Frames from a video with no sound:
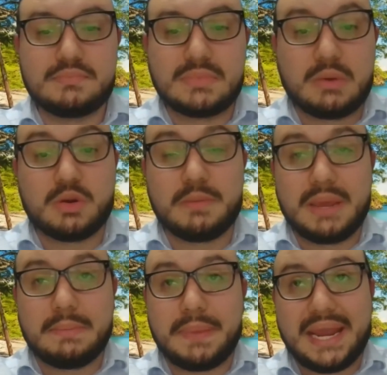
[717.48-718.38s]
They wouldn't
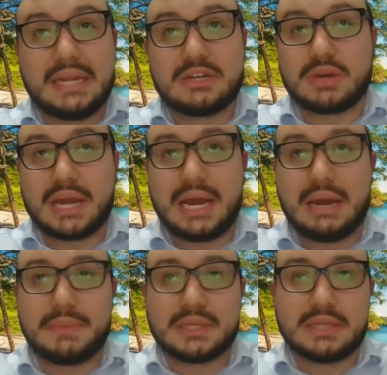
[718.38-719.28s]
be paying to
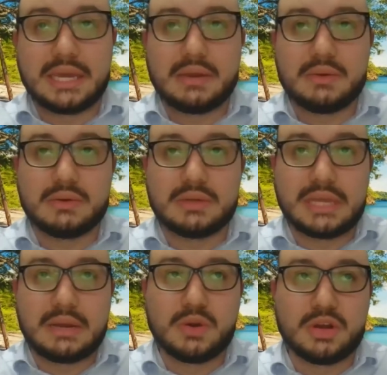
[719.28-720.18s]
Caja, but they
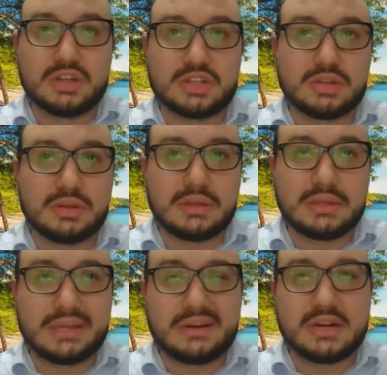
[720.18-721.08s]
would also,
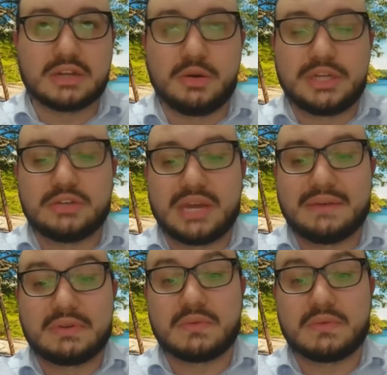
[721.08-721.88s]
they're not going to have the